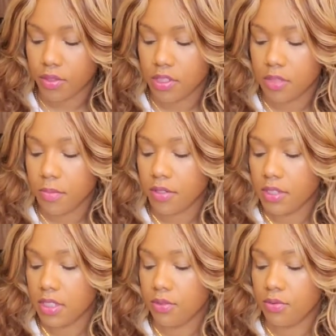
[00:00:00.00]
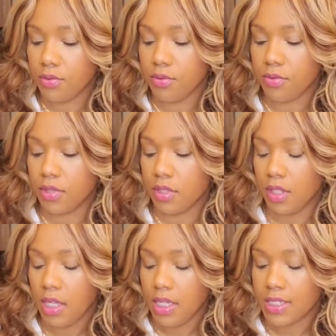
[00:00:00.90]
This person who
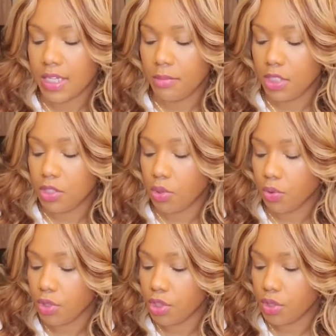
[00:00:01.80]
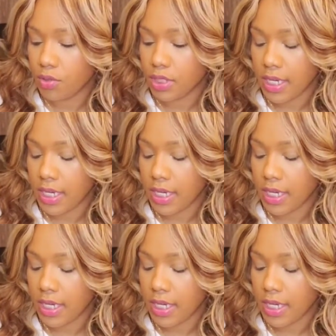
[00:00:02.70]
is coming towards you is